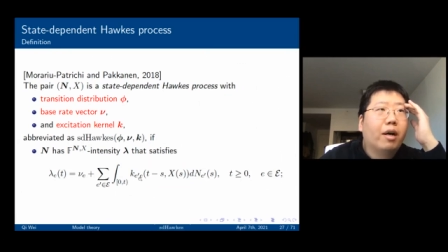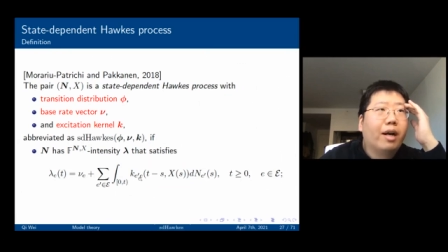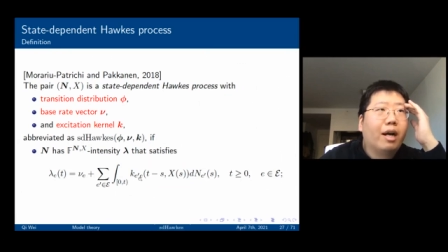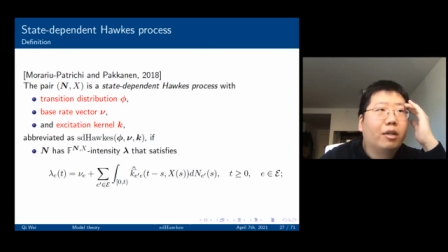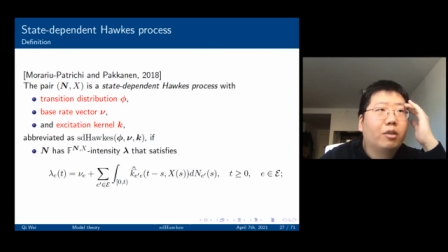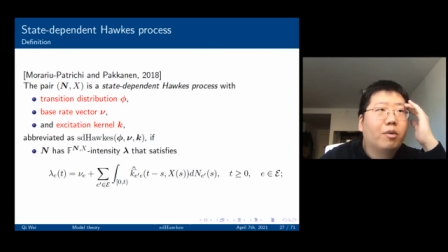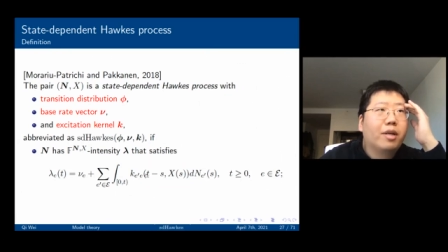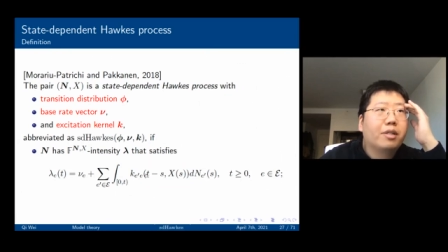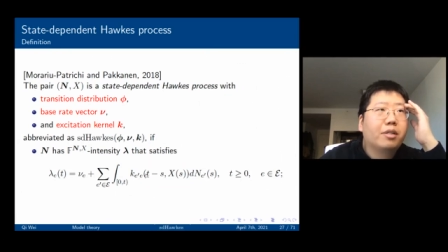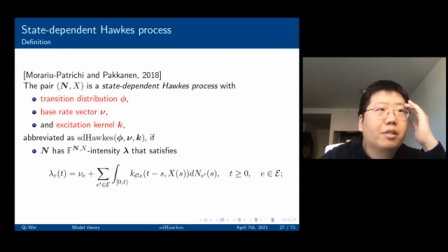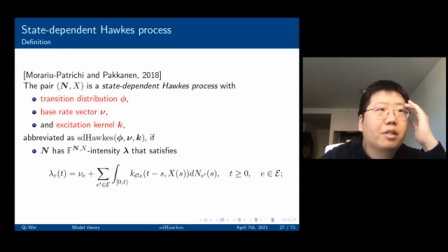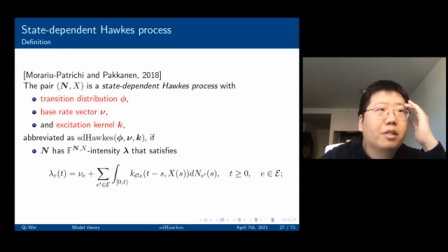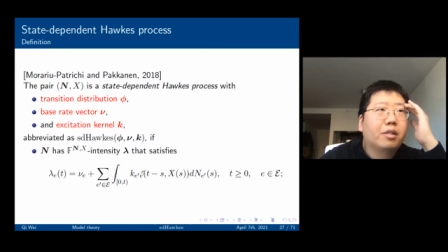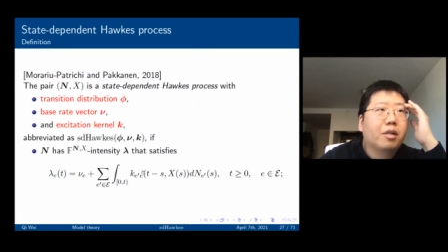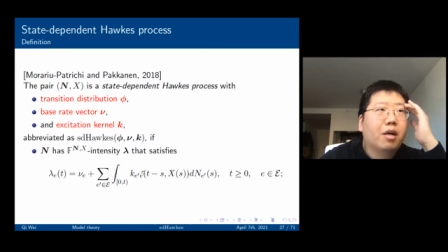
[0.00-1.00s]
characterize
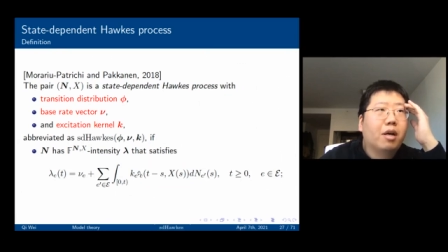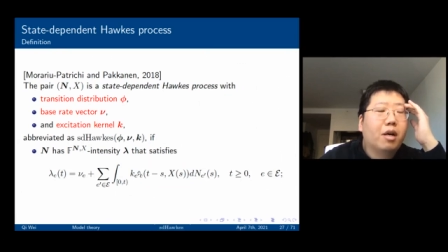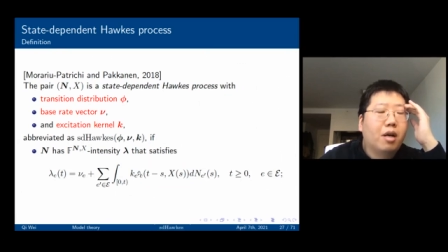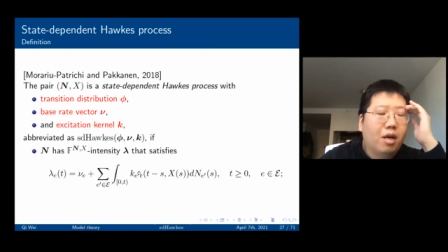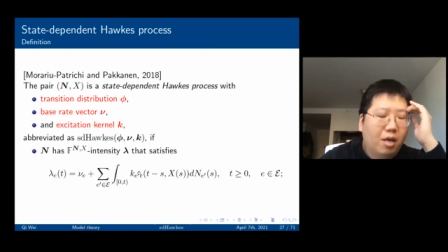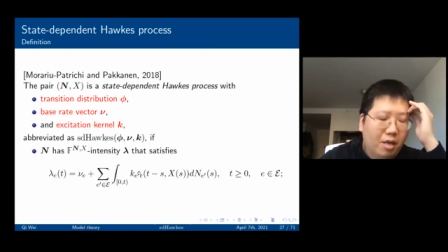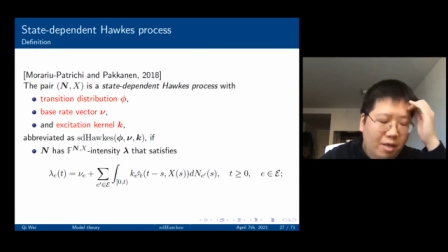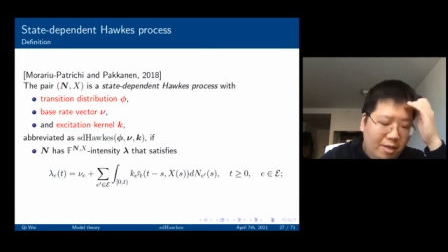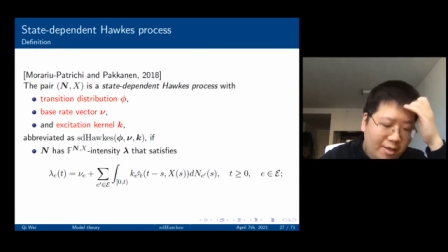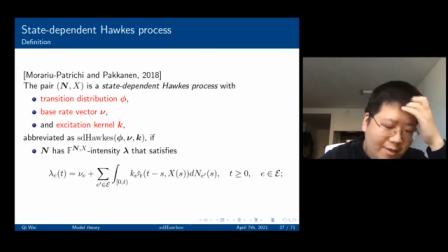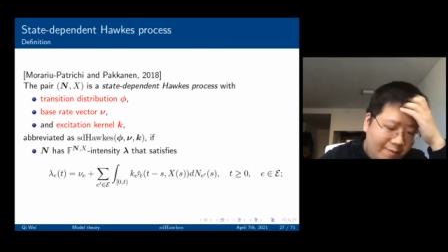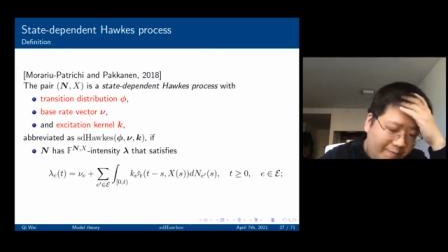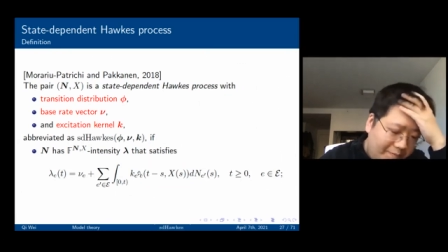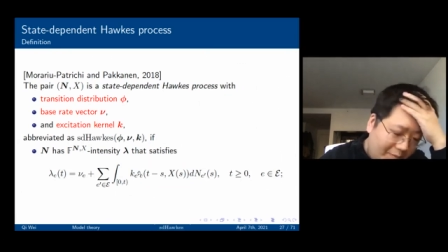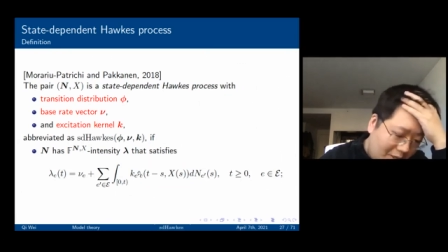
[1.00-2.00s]
these
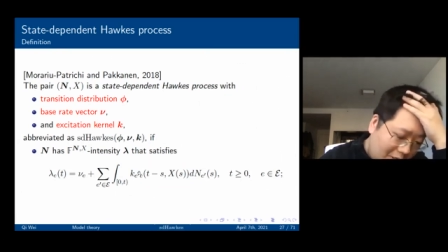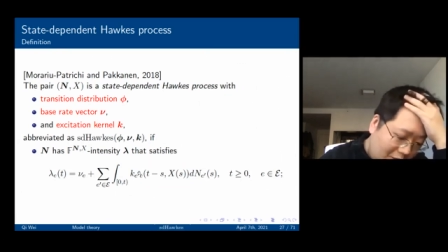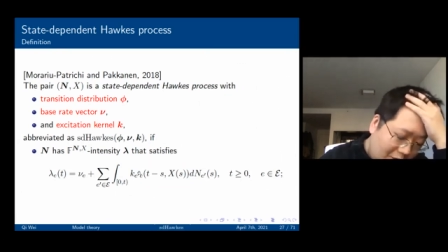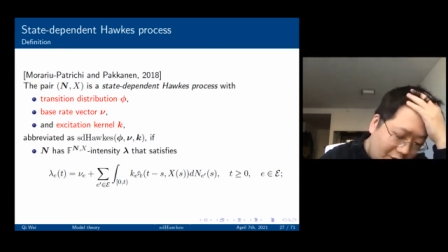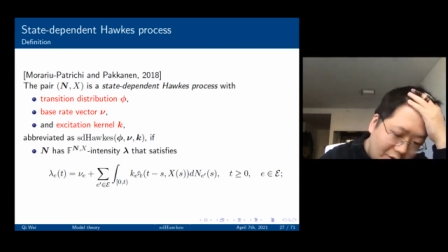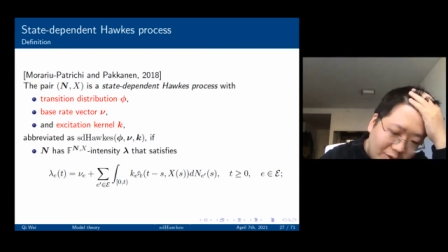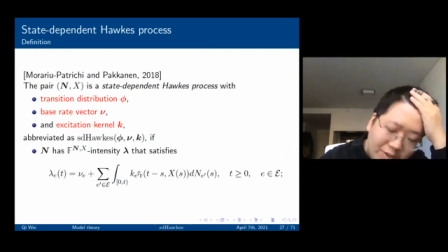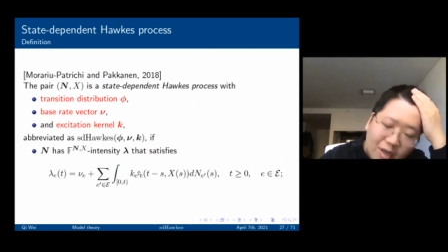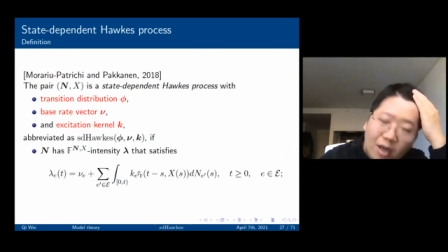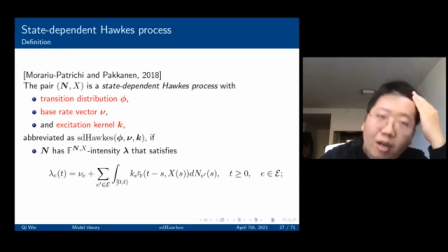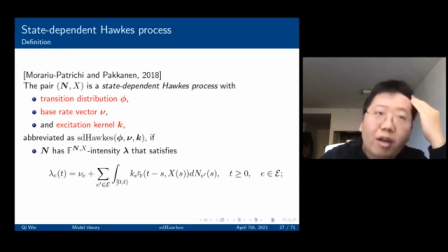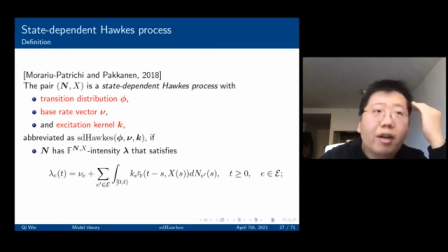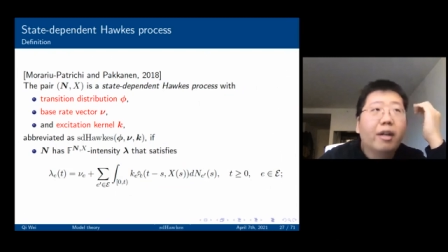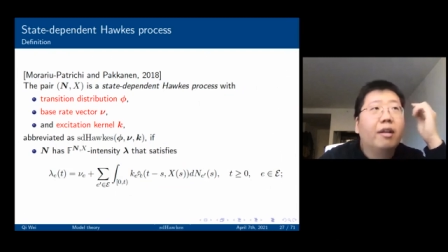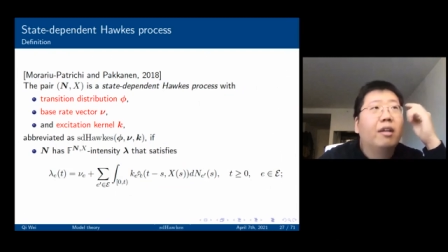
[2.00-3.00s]
kernels are
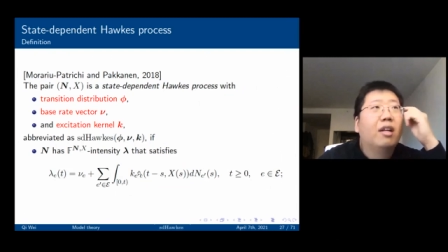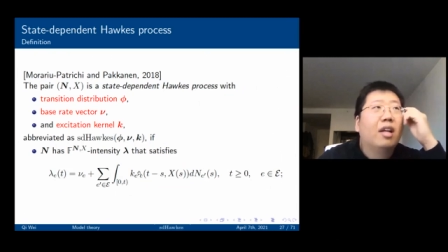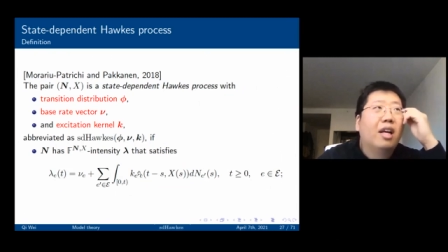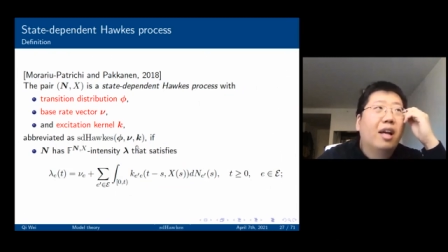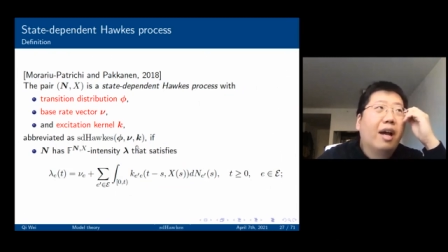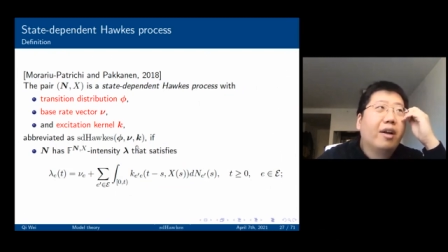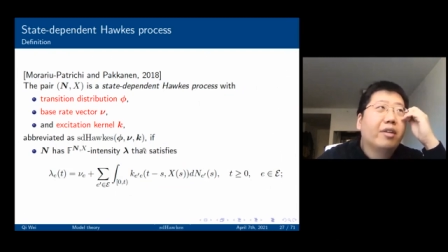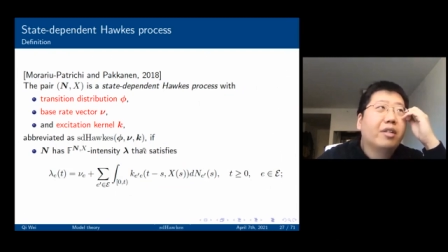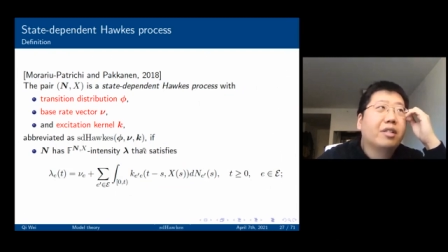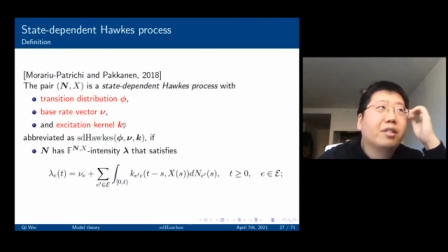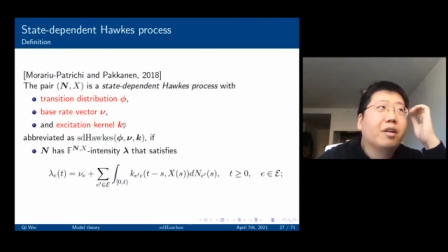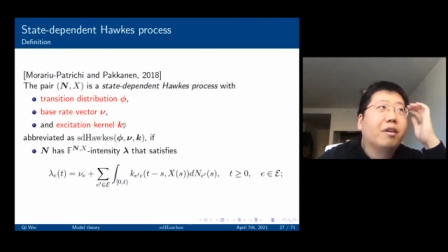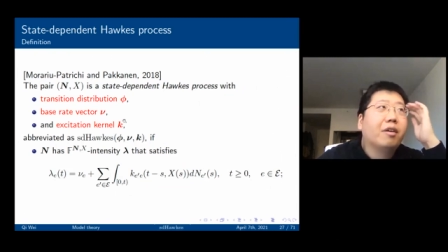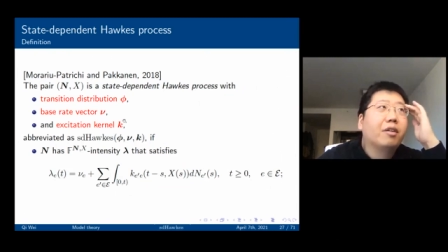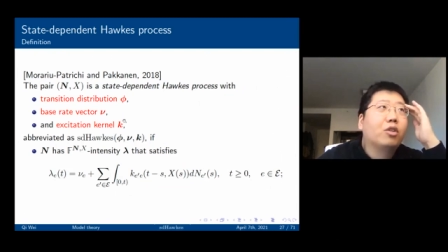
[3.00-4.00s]
learning, and
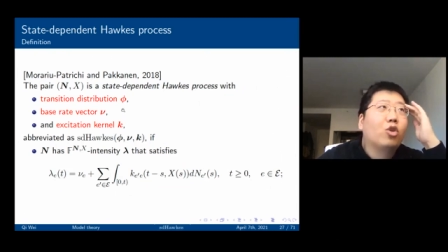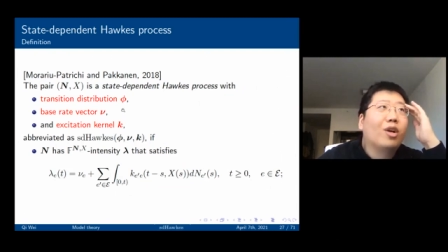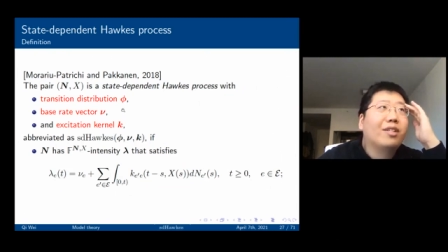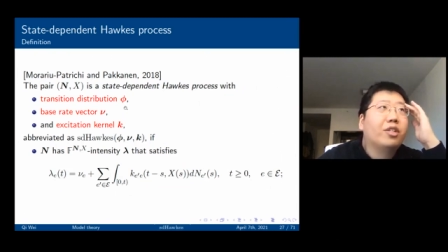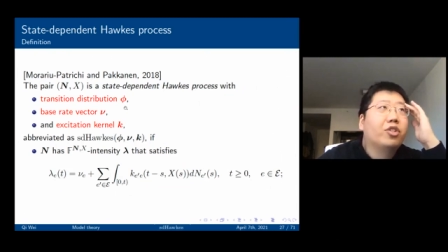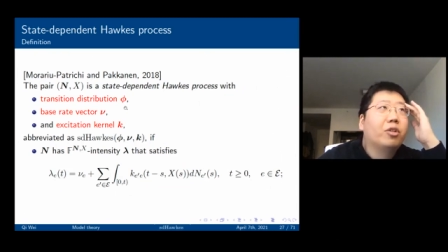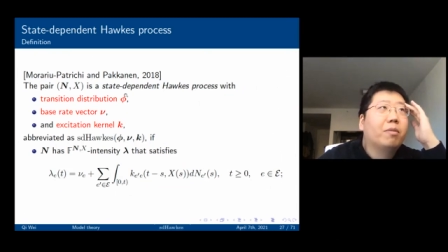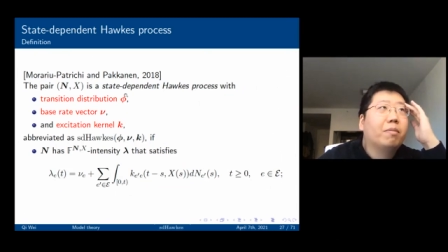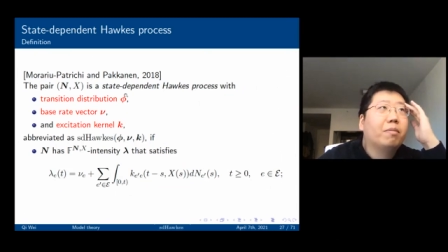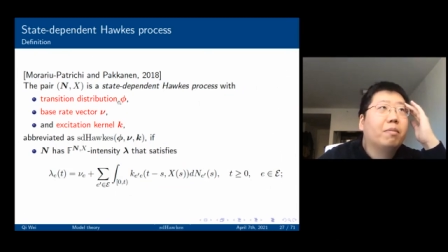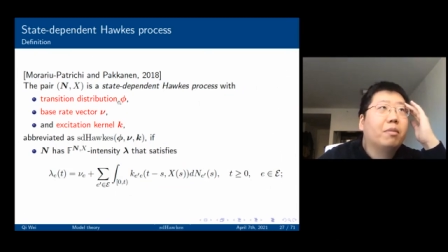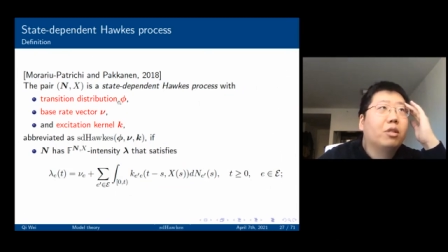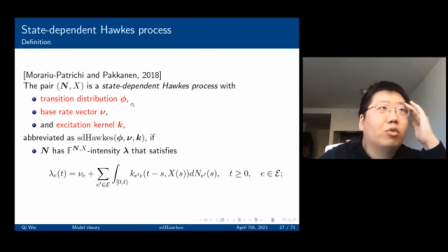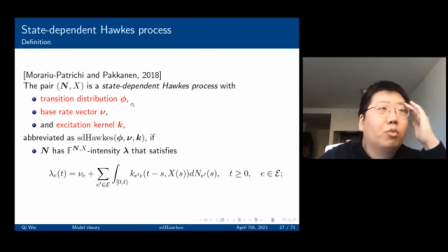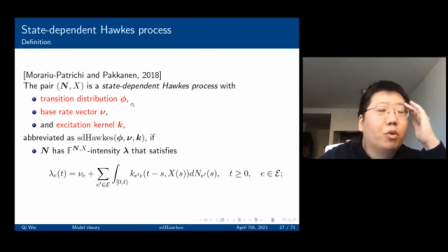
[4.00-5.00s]
this transition
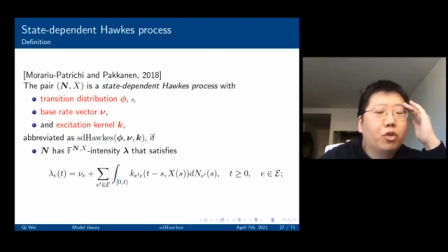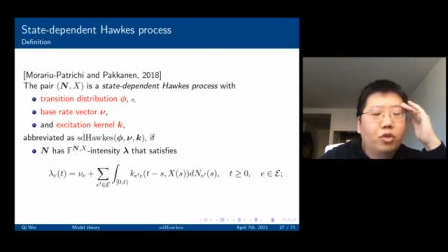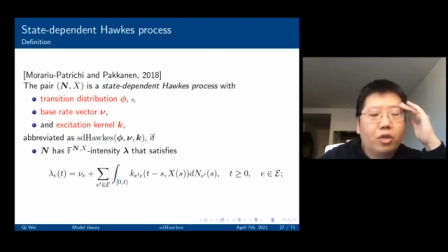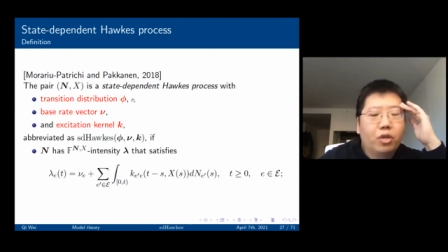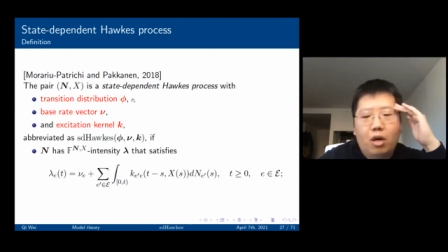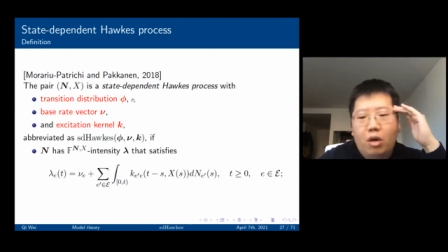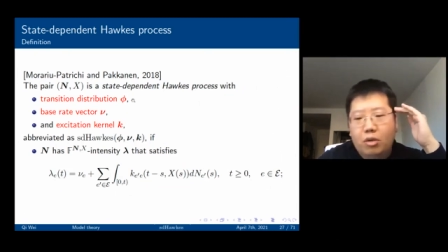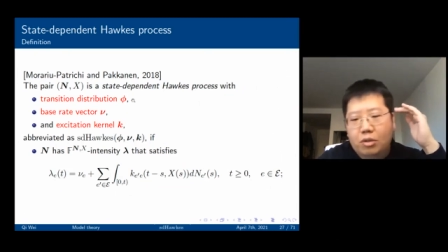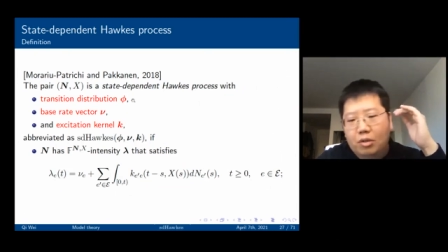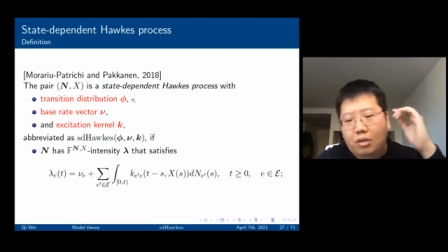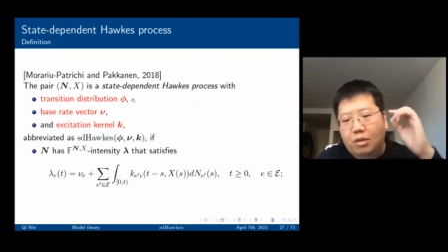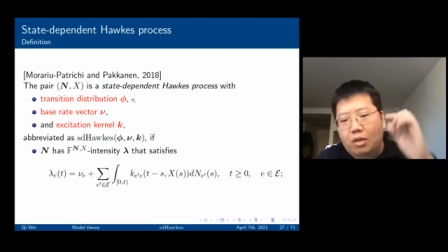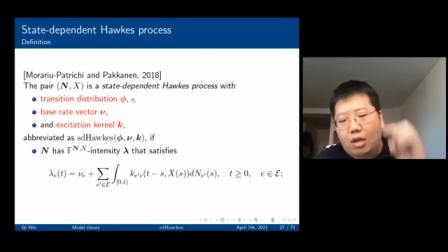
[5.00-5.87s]
distribution also